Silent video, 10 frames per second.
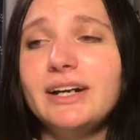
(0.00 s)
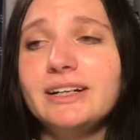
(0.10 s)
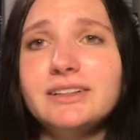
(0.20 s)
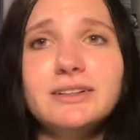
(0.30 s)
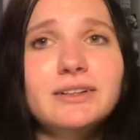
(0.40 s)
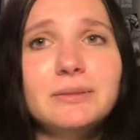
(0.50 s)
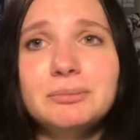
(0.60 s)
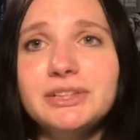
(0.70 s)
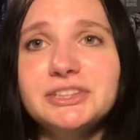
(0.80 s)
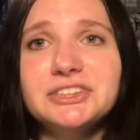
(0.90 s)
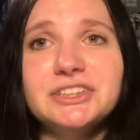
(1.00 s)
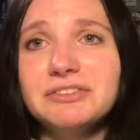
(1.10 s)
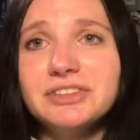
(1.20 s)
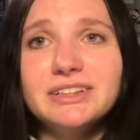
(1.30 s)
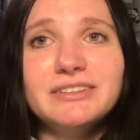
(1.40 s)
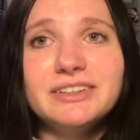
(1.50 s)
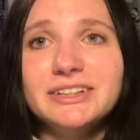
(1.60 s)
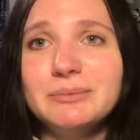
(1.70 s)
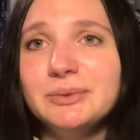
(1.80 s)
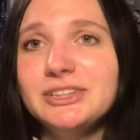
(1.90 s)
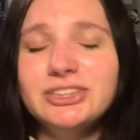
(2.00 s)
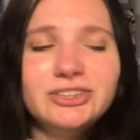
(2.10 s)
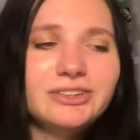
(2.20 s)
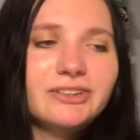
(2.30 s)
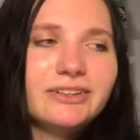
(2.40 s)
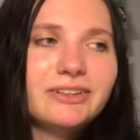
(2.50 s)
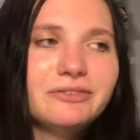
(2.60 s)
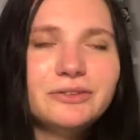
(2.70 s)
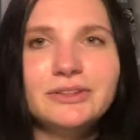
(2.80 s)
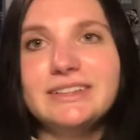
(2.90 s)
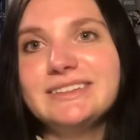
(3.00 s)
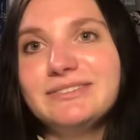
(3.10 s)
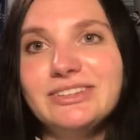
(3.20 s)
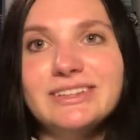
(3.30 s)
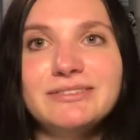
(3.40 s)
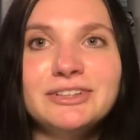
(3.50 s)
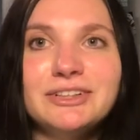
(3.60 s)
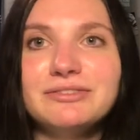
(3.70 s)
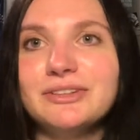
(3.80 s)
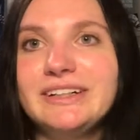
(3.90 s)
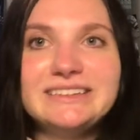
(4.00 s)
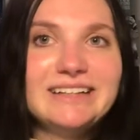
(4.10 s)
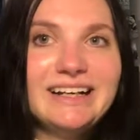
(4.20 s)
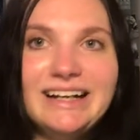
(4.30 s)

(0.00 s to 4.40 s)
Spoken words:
Break, go to the beach if you live near a beach. Go to the forest if you live near a forest.